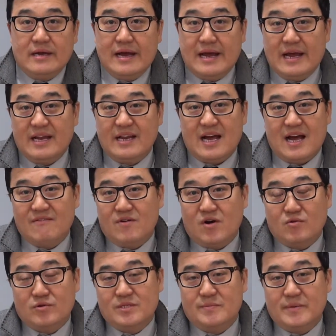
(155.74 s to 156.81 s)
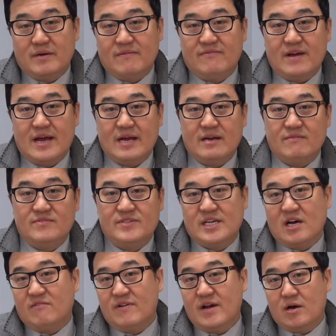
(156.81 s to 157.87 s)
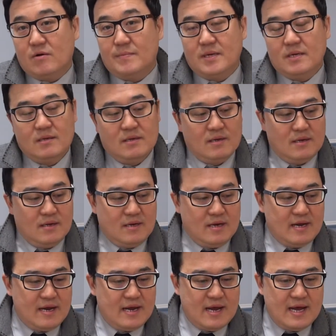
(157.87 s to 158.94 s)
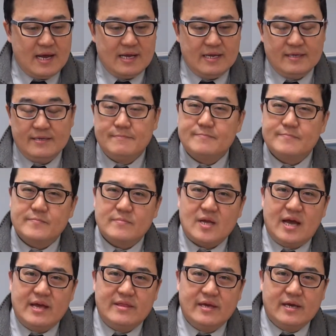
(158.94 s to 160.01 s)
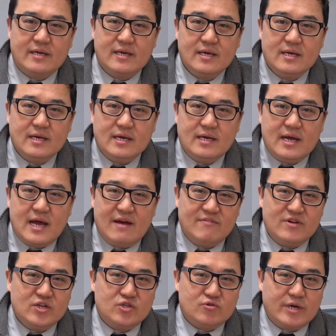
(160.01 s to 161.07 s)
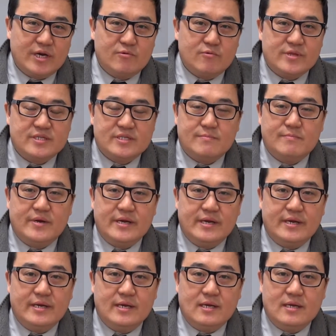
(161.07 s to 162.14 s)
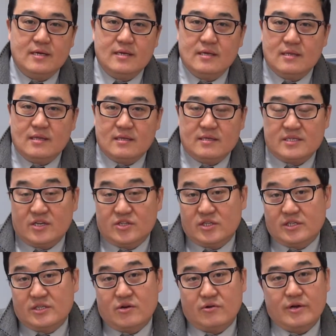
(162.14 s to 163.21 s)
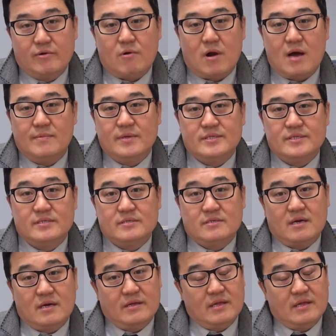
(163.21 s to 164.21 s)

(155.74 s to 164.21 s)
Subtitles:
And I've always been a fan of self-help. And I think having a drink with somebody such as Tony Robbins,